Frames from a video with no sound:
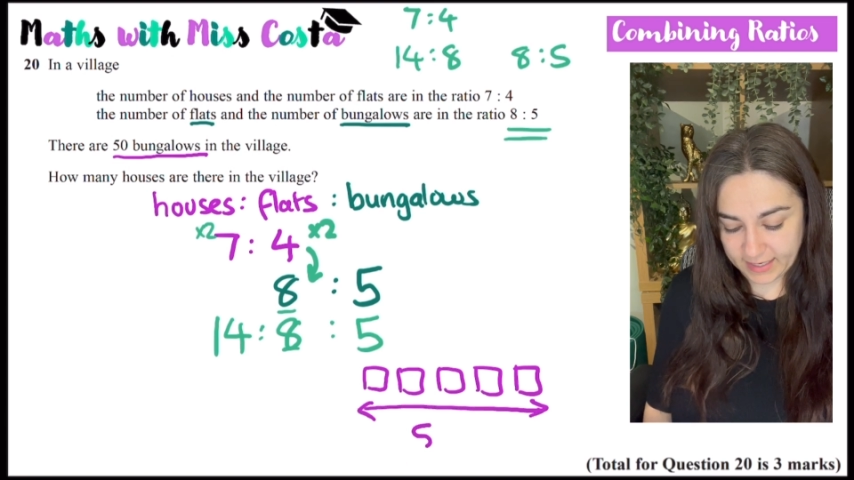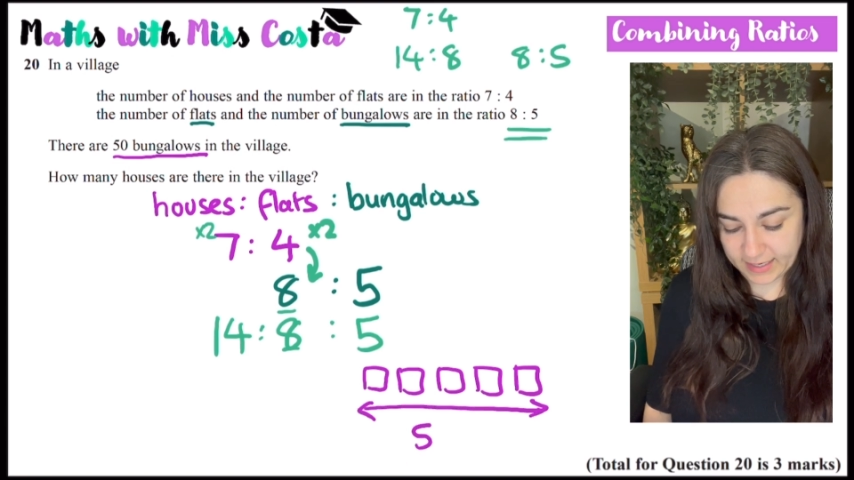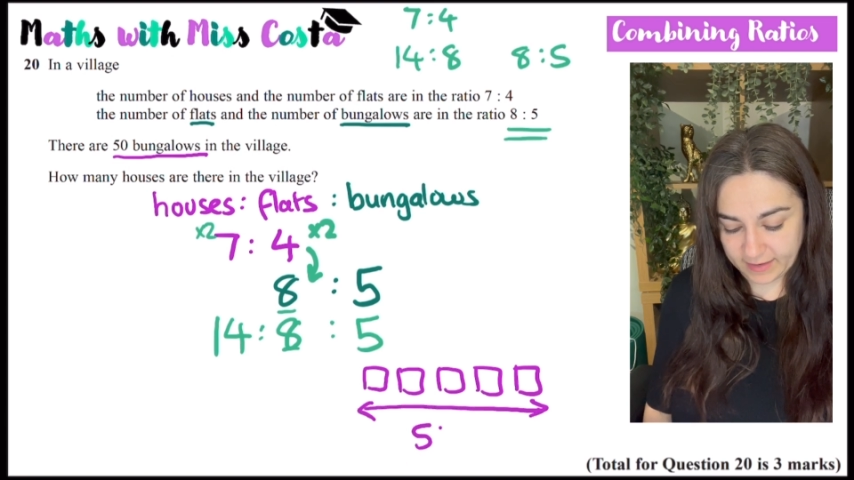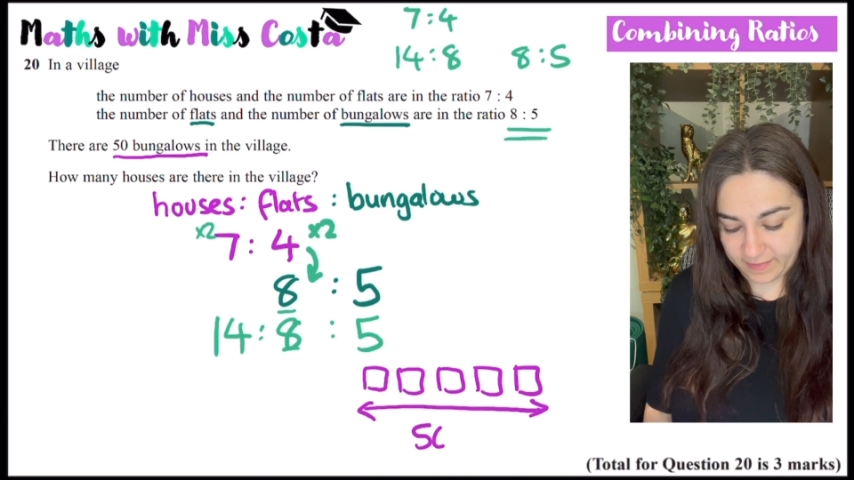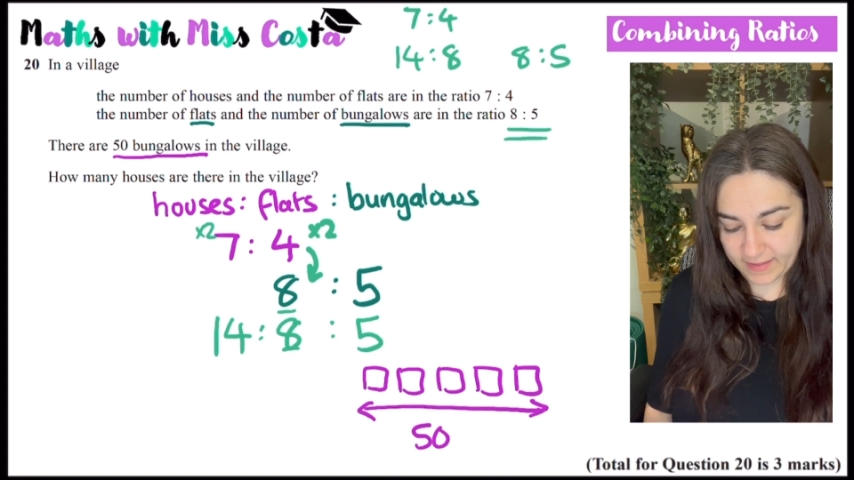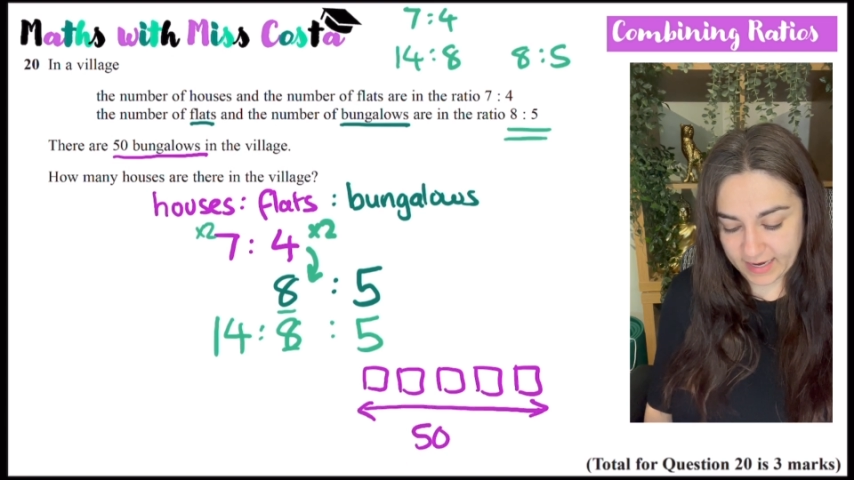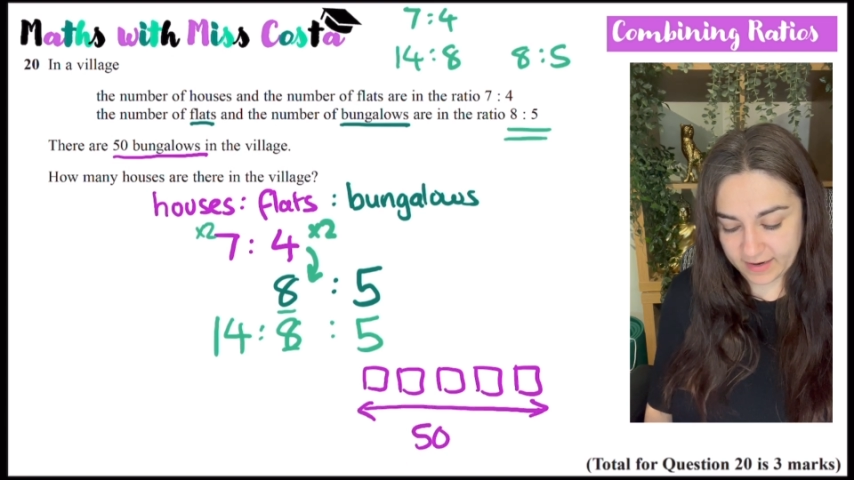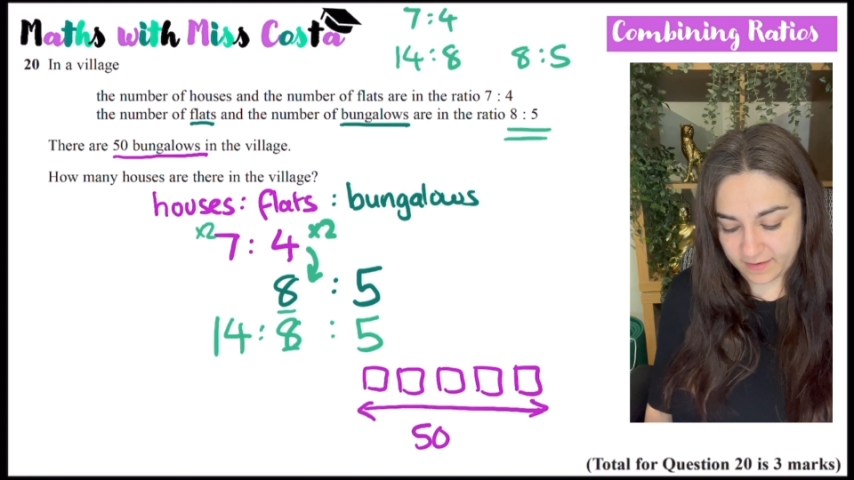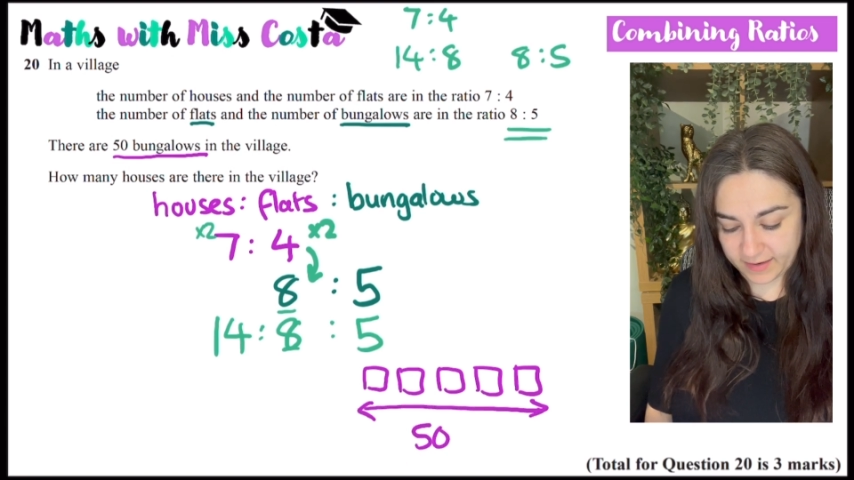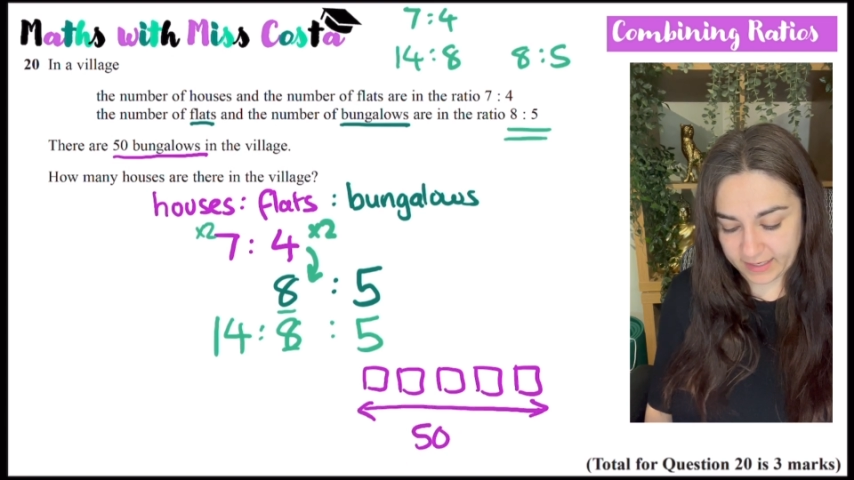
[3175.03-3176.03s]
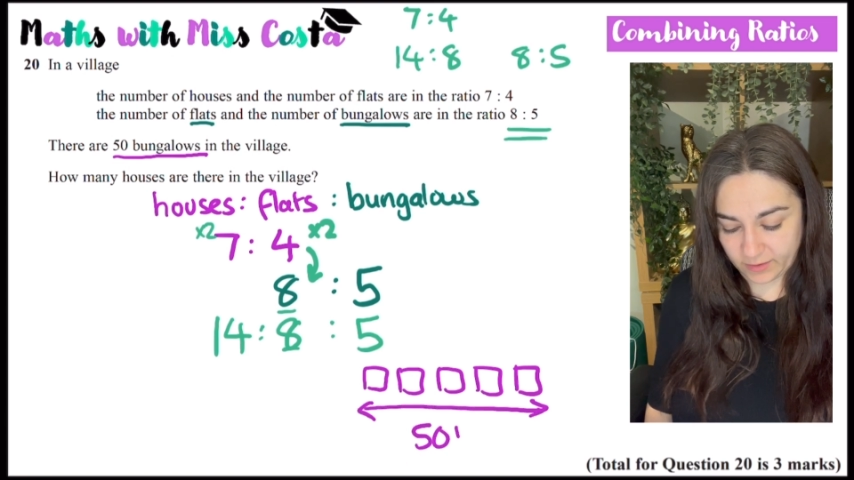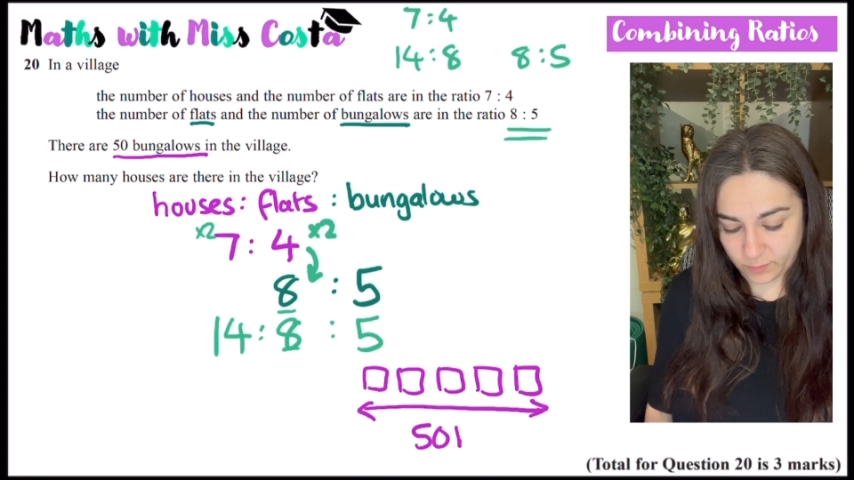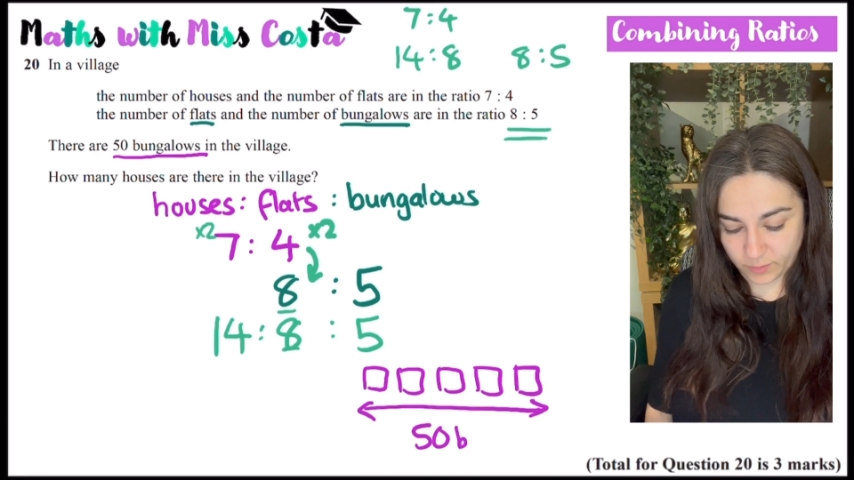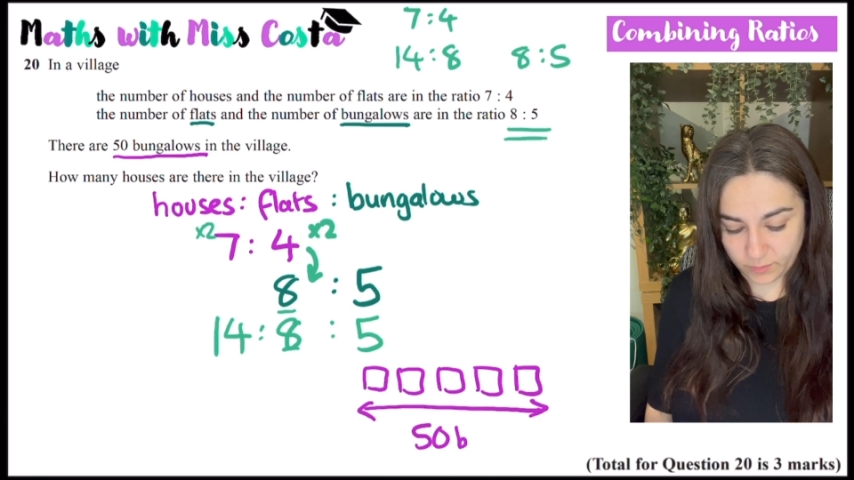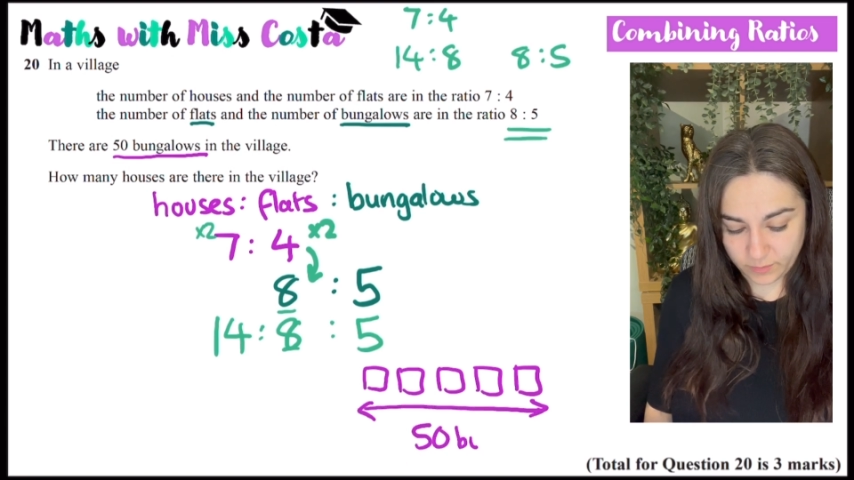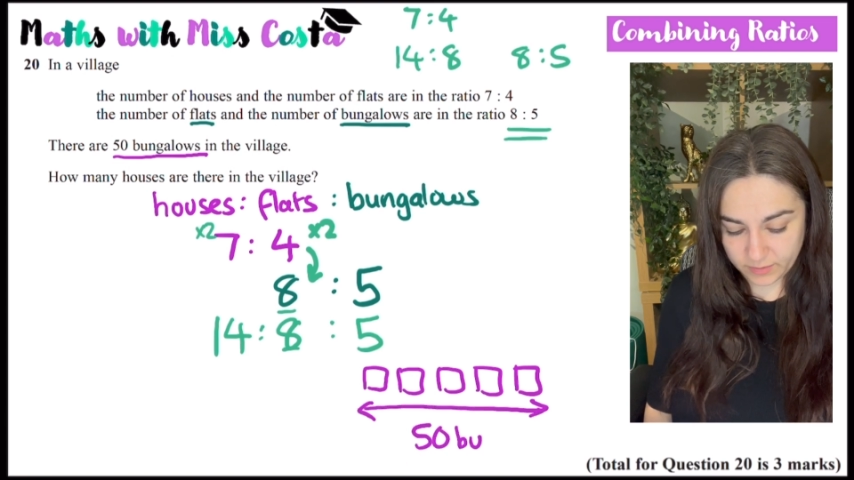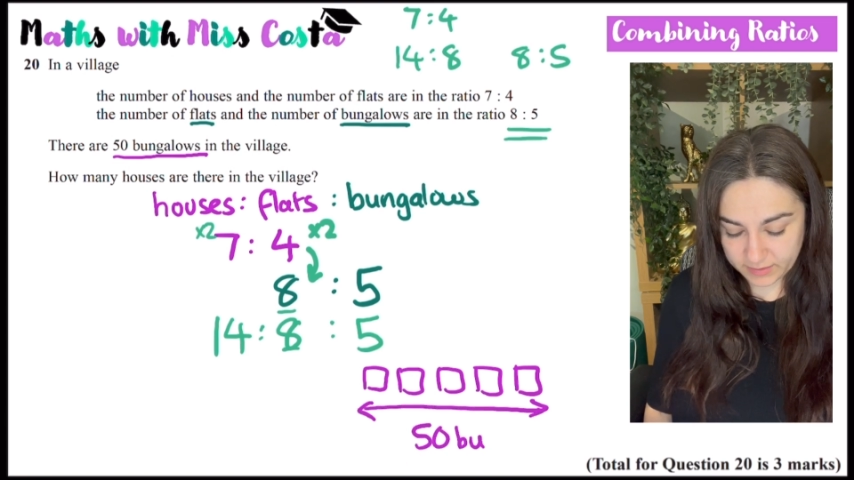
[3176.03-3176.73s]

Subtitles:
and they are equal